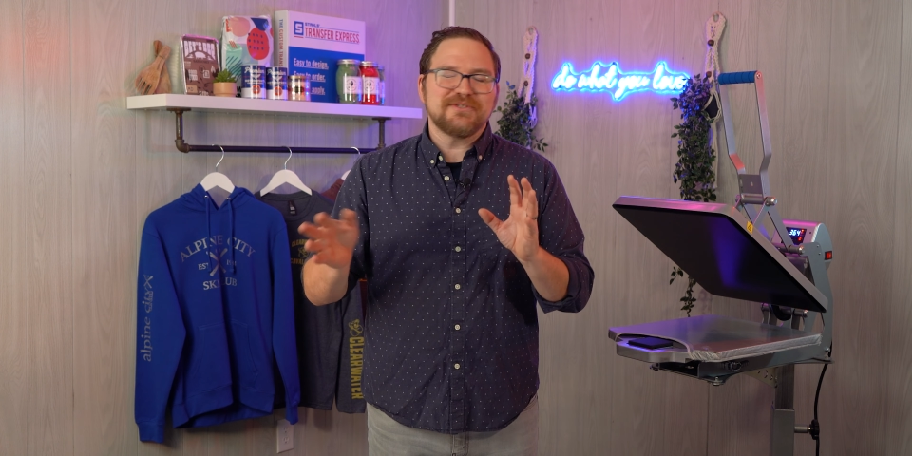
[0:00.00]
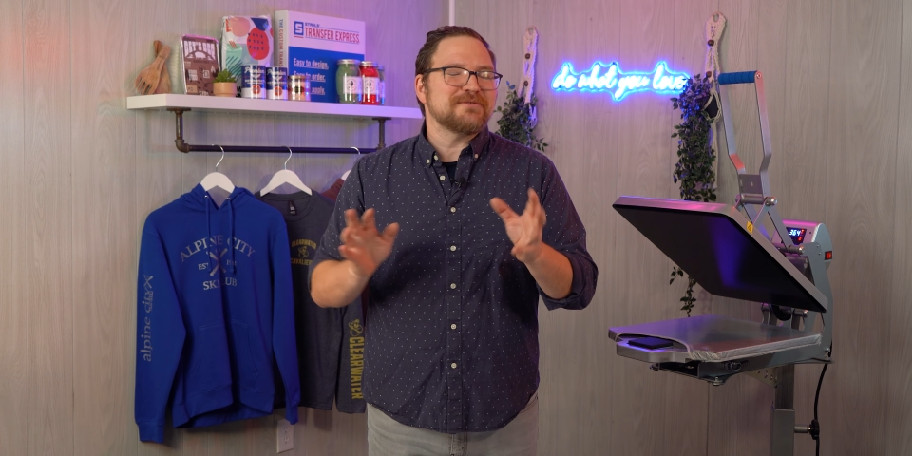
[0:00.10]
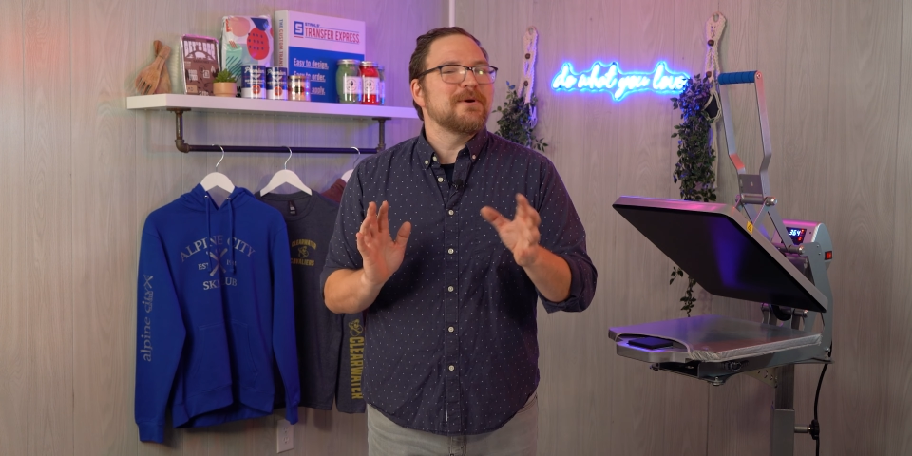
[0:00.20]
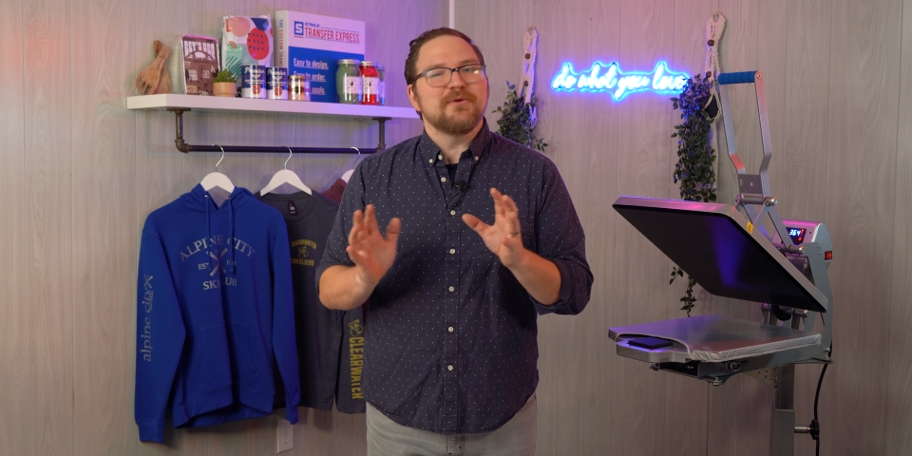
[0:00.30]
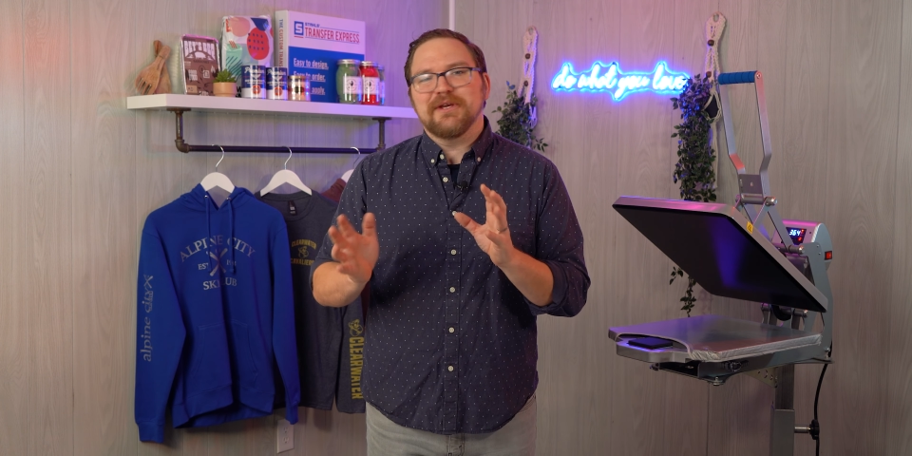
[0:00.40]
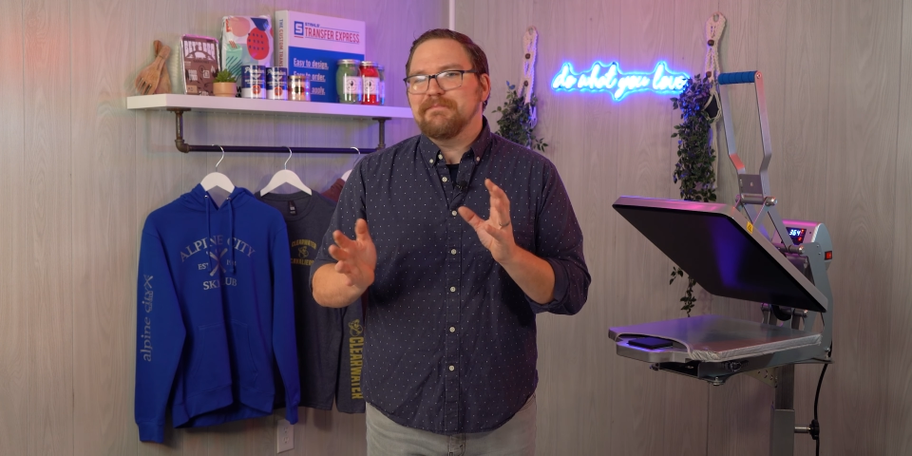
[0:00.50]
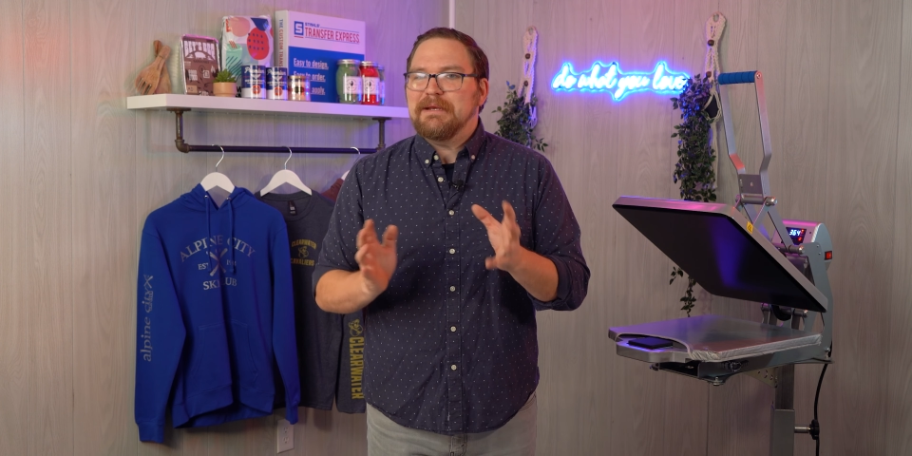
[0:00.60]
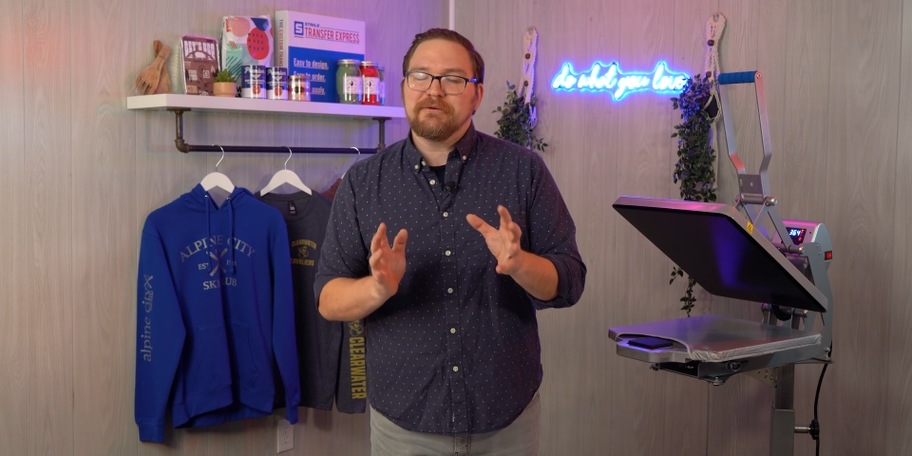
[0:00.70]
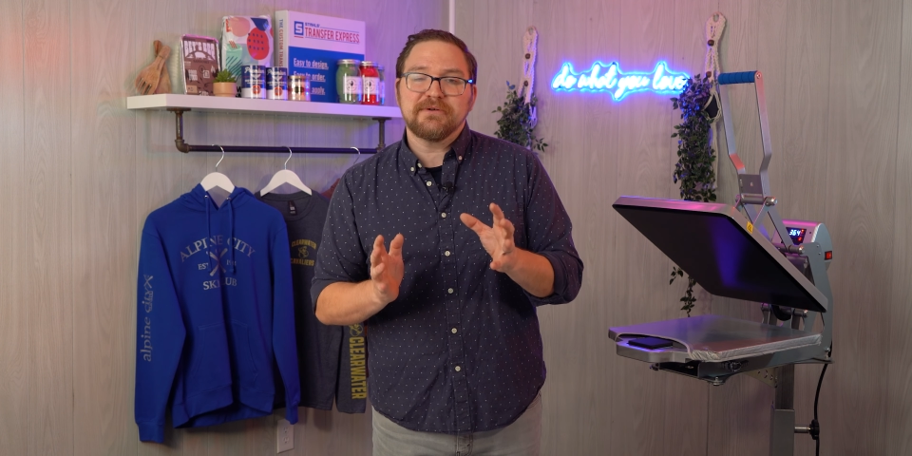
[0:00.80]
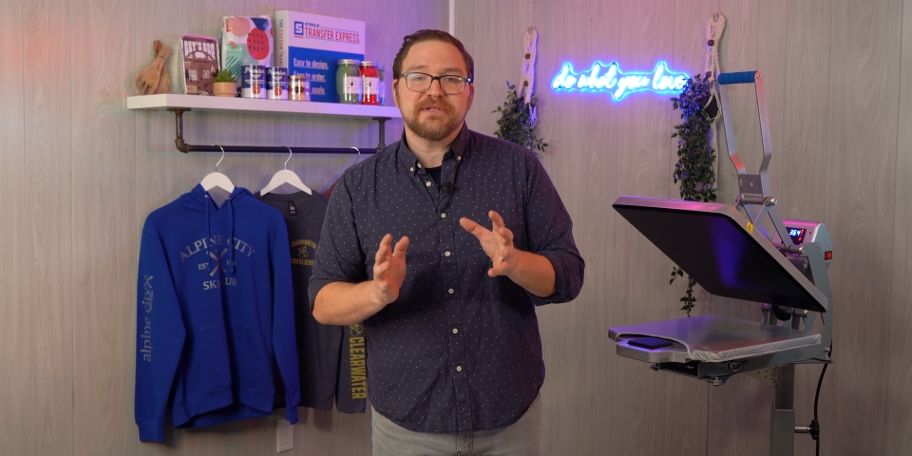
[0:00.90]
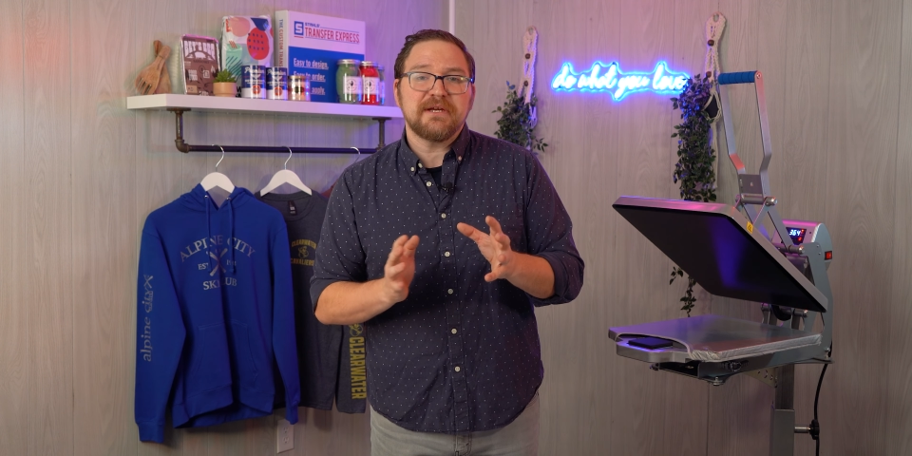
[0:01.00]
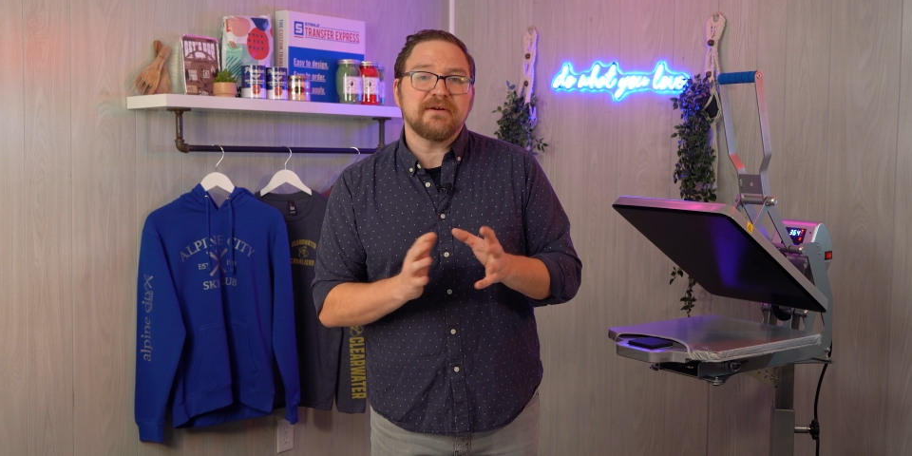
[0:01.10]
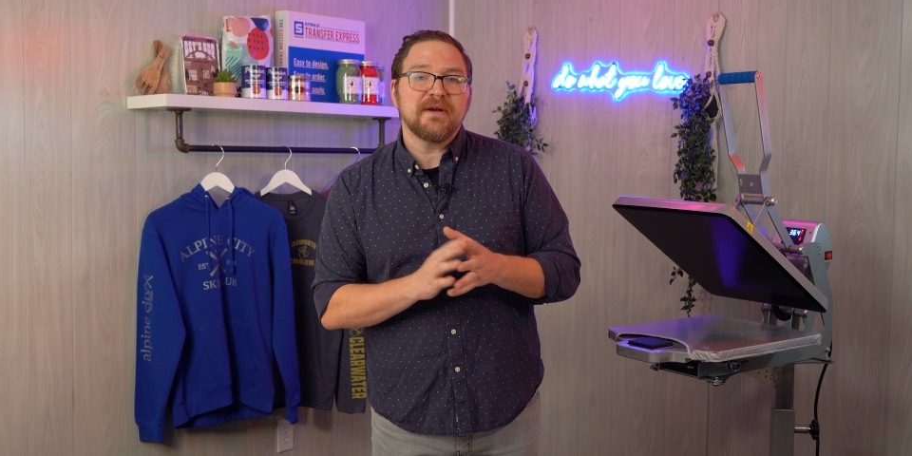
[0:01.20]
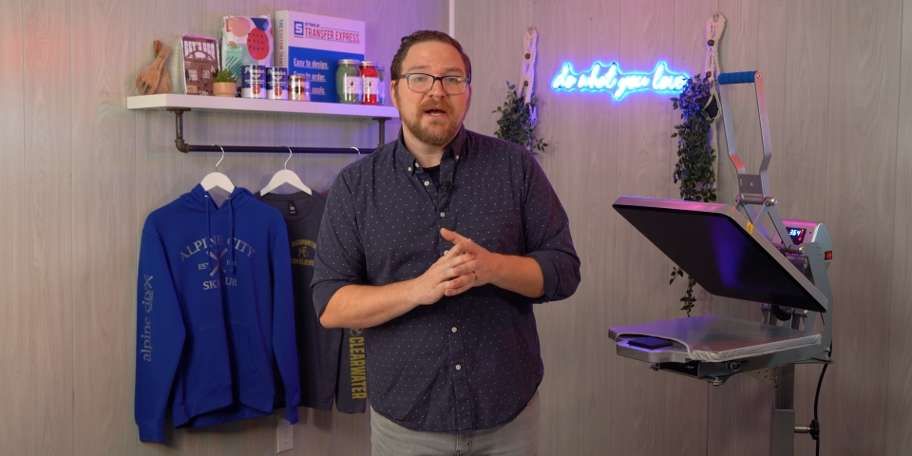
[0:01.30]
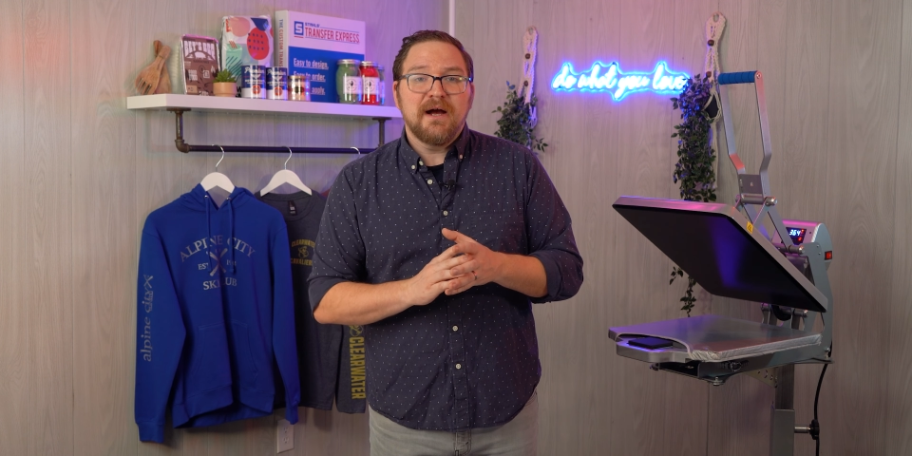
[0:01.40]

smoke and mirrors here,